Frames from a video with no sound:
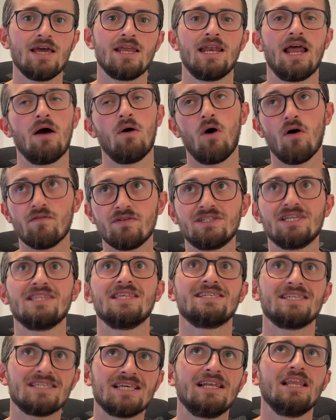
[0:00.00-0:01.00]
Now, obviously,
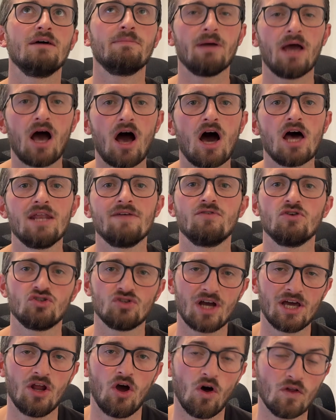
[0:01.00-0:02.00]
this is a little bit harder if you're
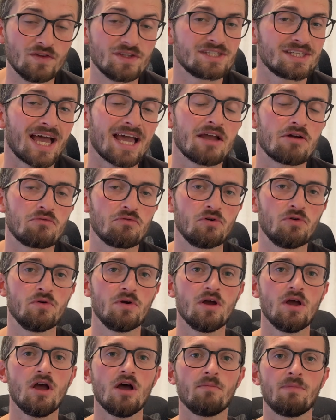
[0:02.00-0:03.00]
trying to on-site a route,
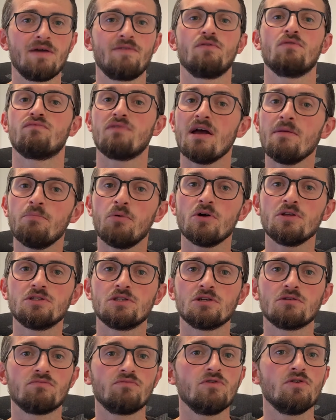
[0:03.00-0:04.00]
but if you're red
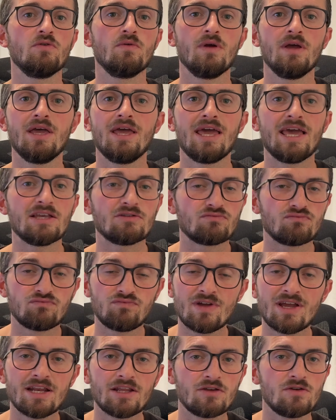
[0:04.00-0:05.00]
pointing a route, it's
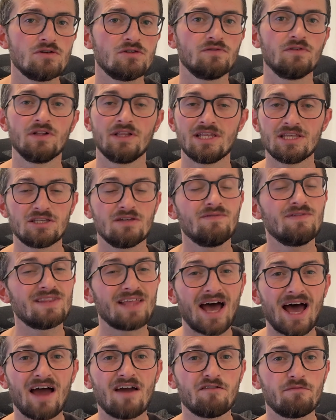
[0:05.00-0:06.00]
really useful. And it's something
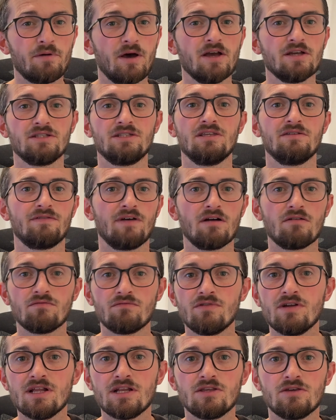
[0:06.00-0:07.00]
that I've personally found
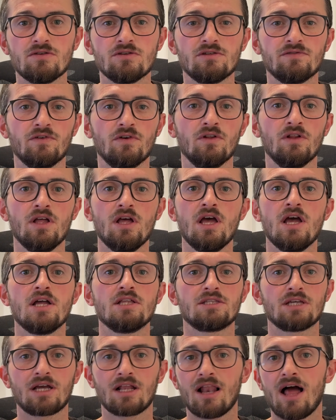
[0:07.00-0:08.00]
really useful
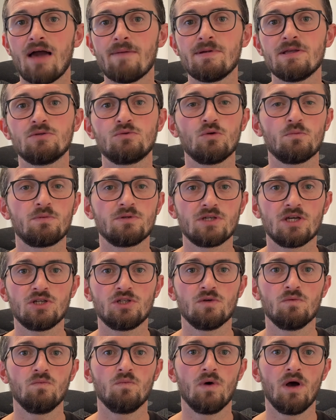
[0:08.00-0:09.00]
to climb into a
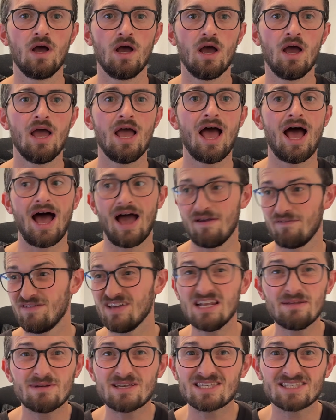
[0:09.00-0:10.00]
position where I
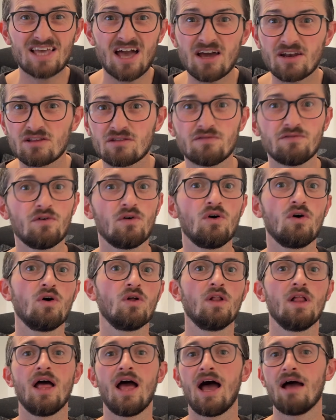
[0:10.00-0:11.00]
feel a bit scared of the
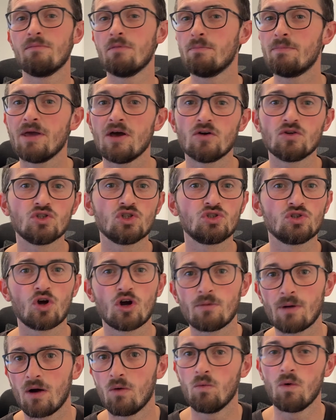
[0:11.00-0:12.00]
fall. I'm a bit unsure
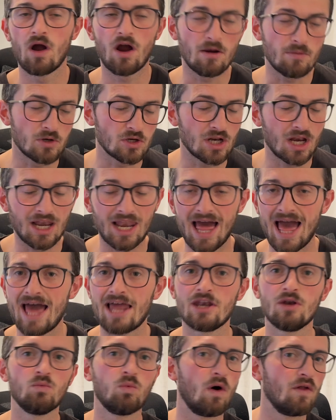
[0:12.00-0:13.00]
about where I'm going to
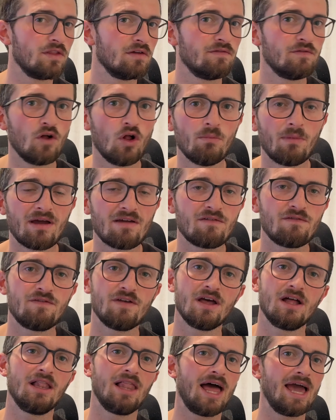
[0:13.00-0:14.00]
land, what the fall might
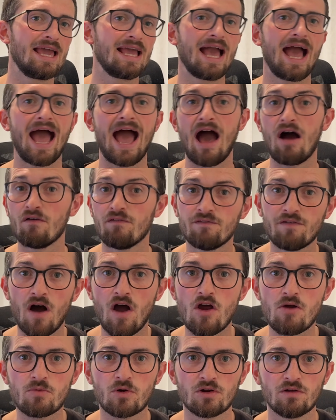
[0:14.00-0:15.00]
feel like, how
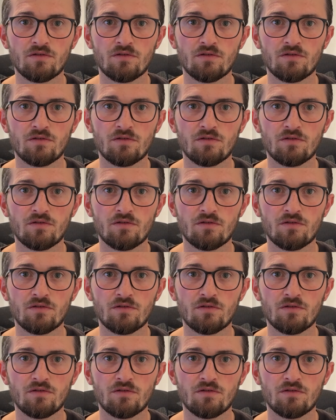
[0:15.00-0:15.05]
far I'm going